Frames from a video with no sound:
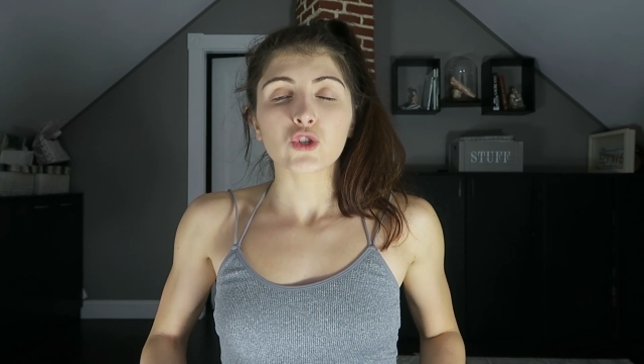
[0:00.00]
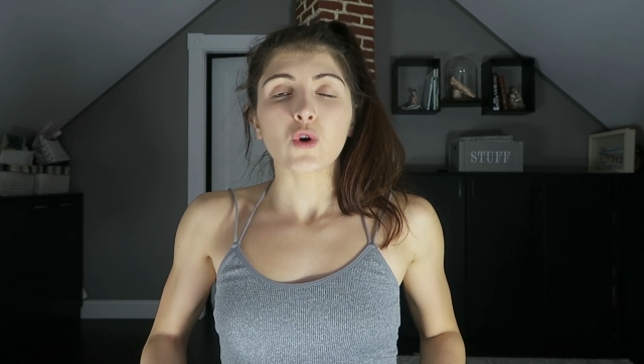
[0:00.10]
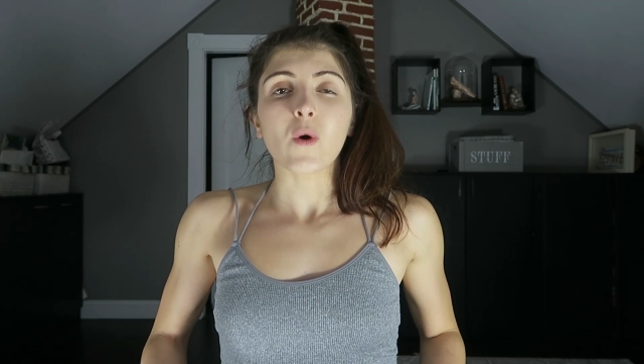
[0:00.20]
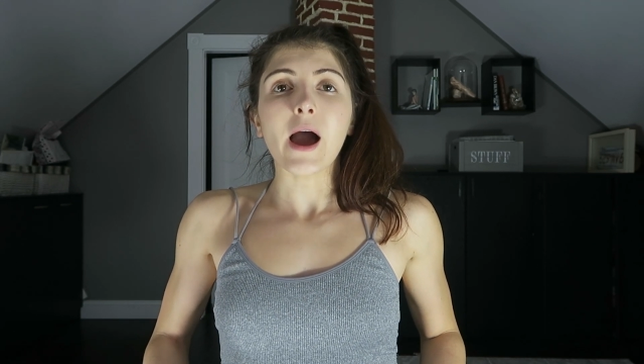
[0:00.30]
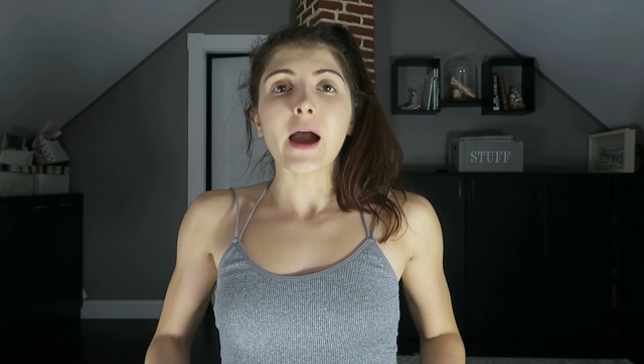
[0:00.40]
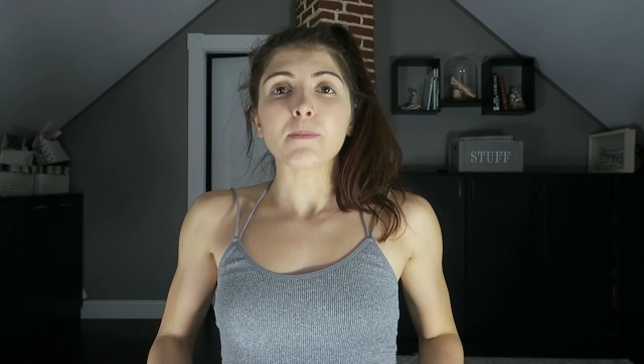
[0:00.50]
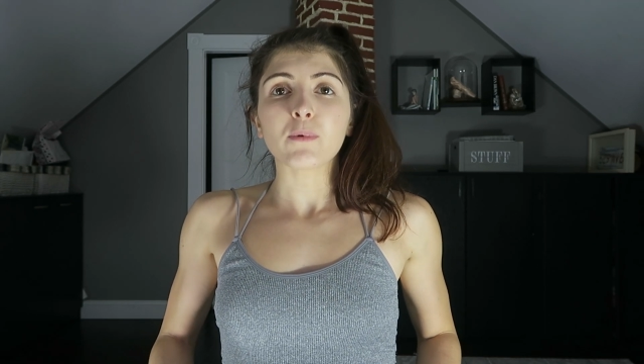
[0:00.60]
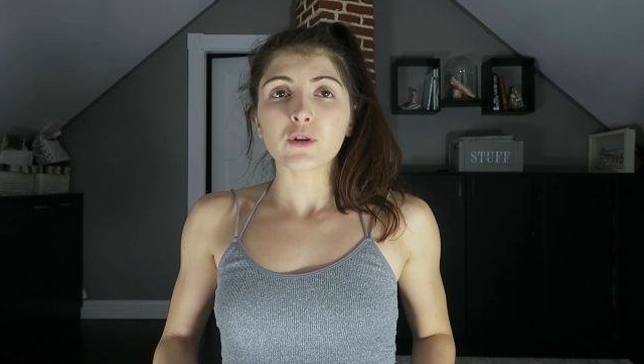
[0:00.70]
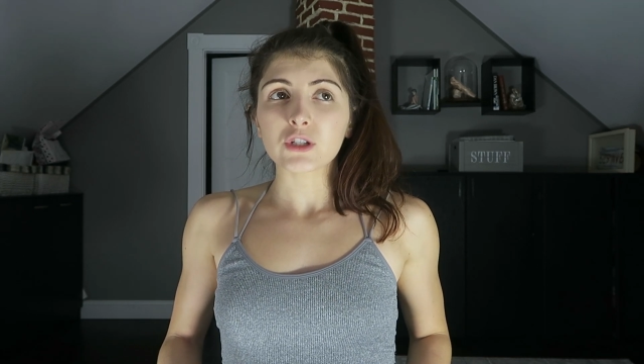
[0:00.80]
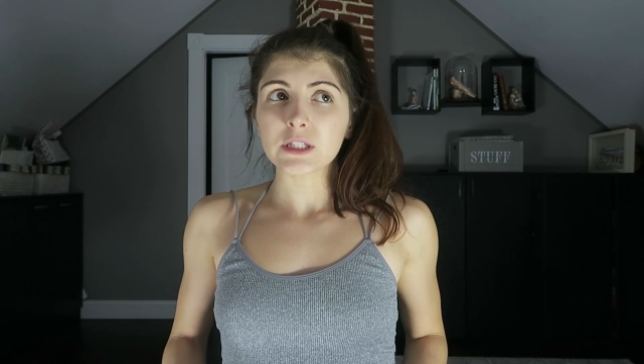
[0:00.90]
So I
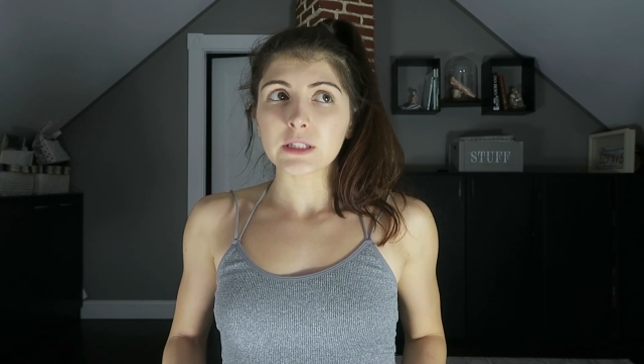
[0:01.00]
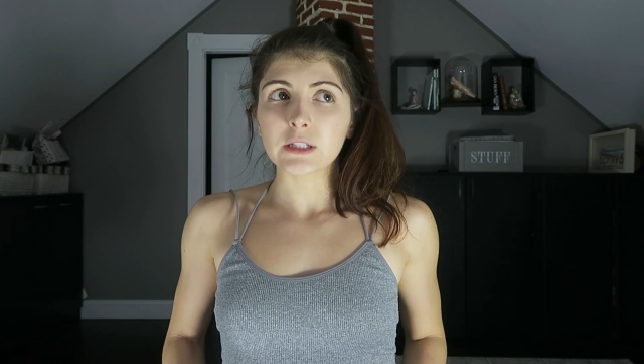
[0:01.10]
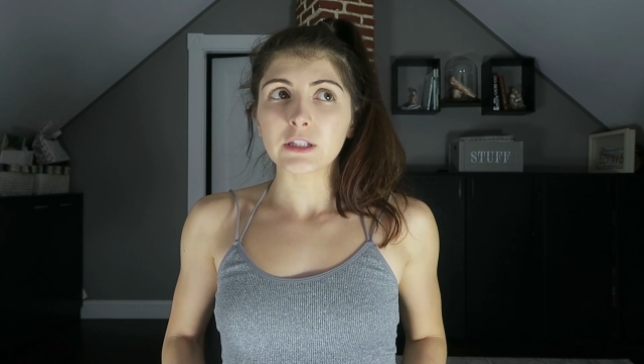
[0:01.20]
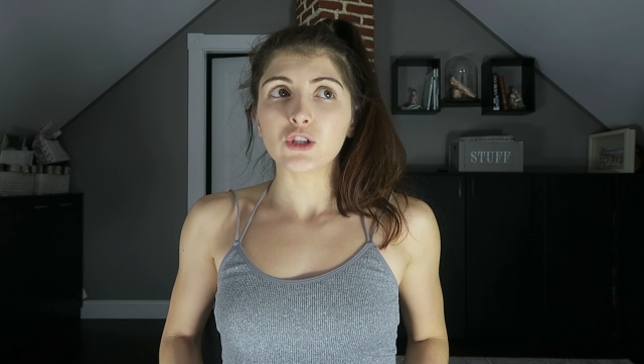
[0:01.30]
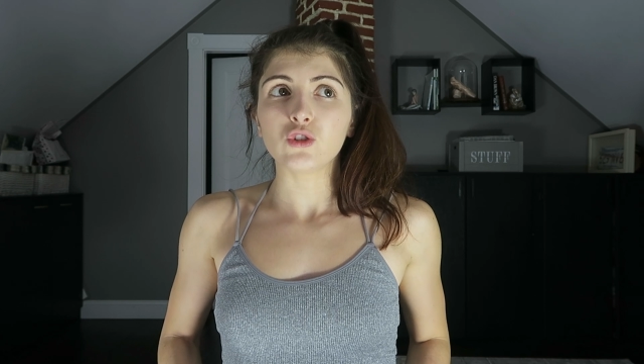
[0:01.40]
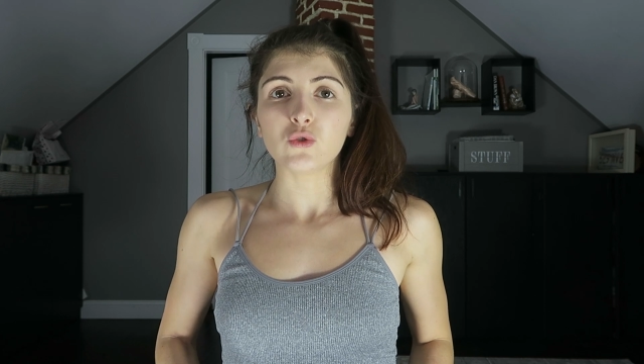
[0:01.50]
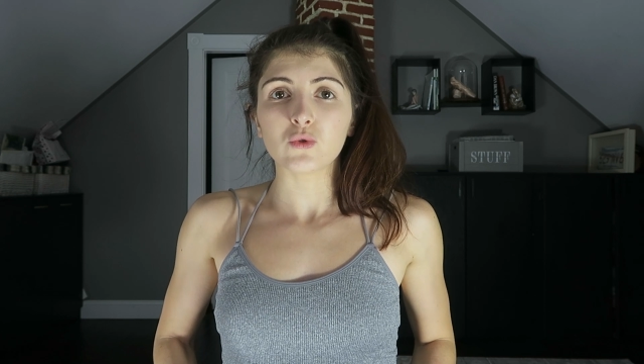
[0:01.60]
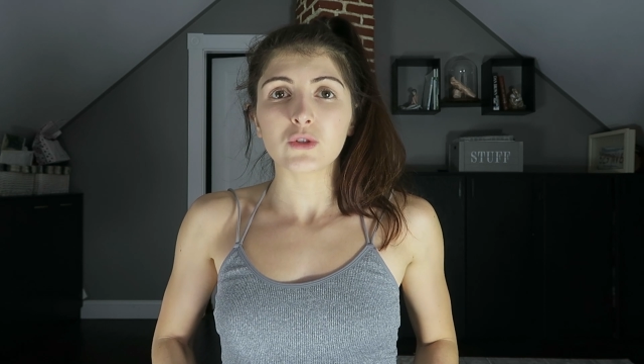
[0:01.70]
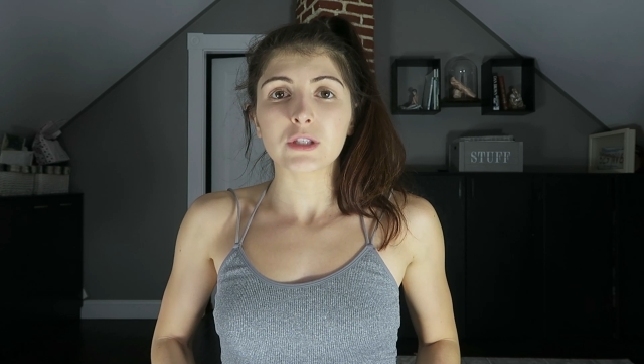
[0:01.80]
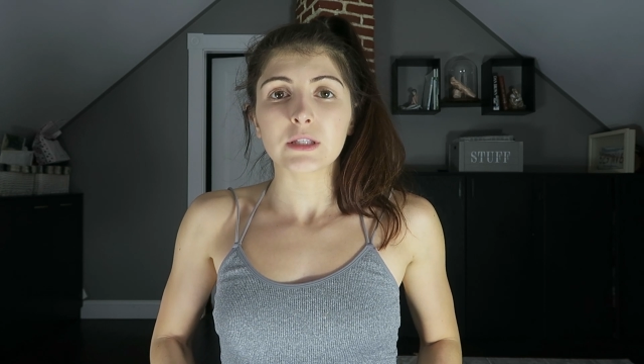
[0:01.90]
personally
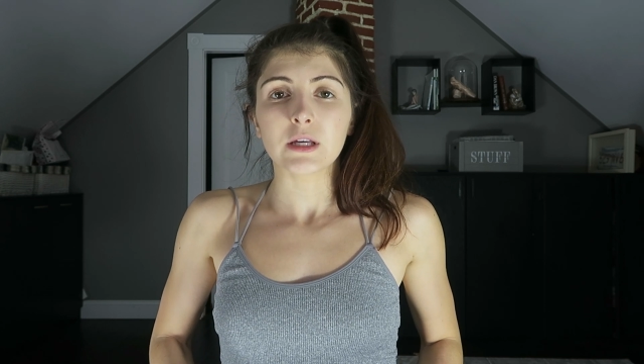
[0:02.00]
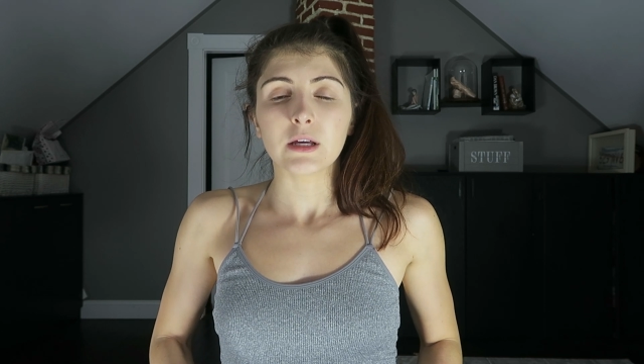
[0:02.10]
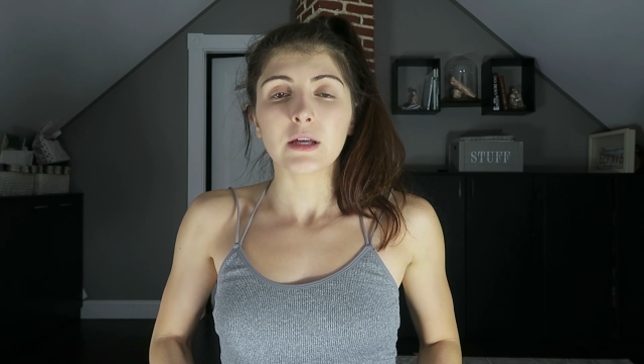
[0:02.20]
used